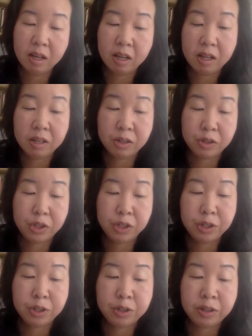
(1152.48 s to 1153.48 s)
It is
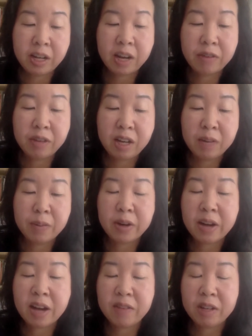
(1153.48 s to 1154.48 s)
June, and I read about
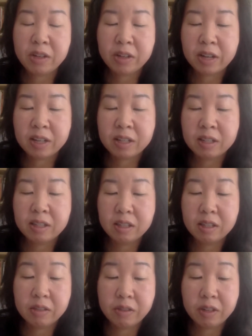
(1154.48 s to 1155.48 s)
having grace
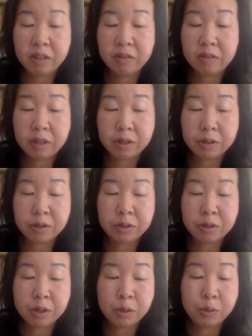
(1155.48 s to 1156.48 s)
to forgive
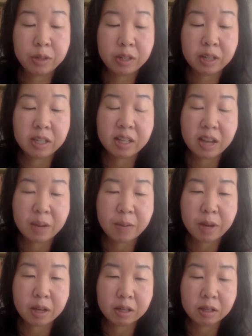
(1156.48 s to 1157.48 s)
those who would condemn
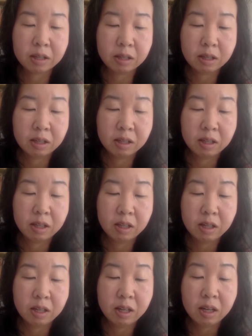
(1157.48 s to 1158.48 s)
us.
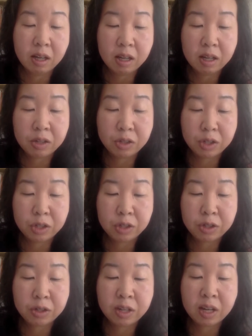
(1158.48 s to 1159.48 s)
It is
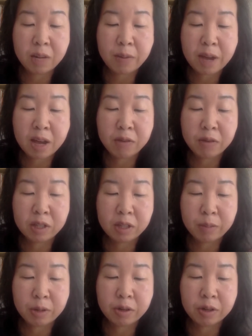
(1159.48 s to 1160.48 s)
June, and a man reads a
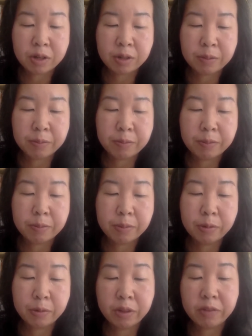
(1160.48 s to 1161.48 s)
poem
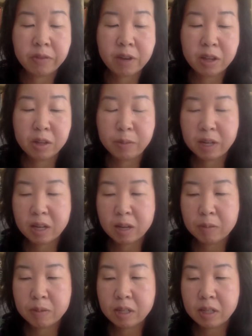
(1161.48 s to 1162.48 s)
where the father
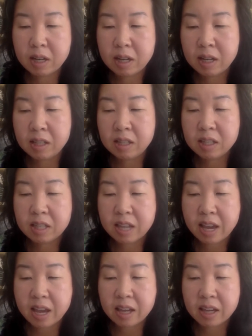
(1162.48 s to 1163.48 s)
becomes a dying
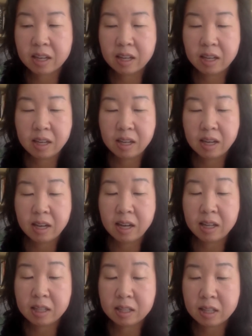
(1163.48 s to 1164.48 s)
stag,
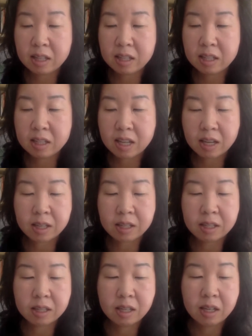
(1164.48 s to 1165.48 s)
and the son
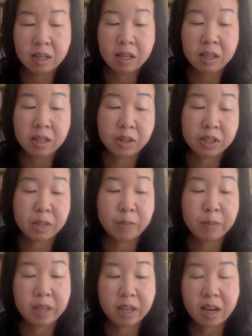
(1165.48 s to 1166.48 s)
says, there is
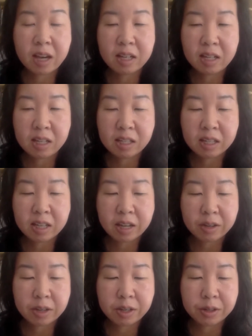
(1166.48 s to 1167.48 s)
something I need to
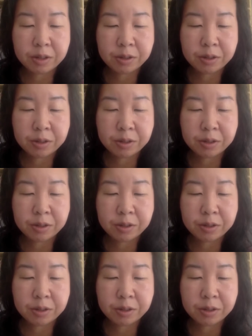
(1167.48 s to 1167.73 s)
tell you.